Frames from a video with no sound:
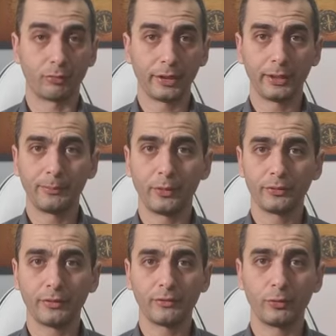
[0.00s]
great
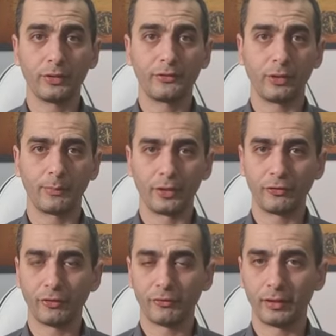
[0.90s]
importance to its
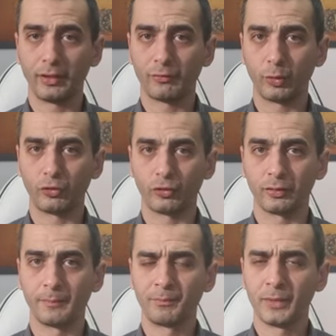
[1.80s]
operations in this region.
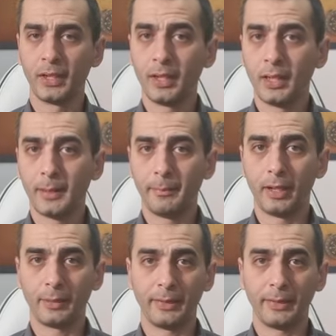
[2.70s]
By